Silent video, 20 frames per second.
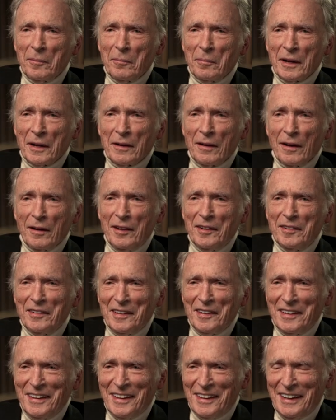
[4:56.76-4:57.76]
because
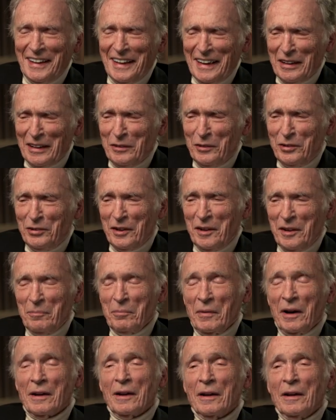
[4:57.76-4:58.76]
they had seen
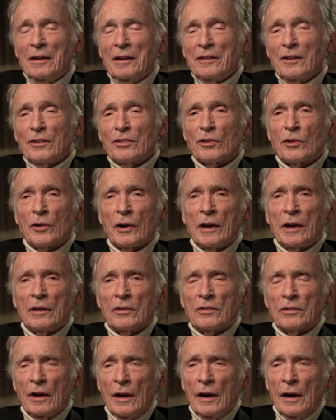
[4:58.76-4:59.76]
my
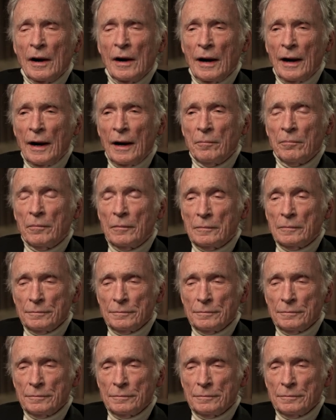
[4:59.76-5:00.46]
disgrace. And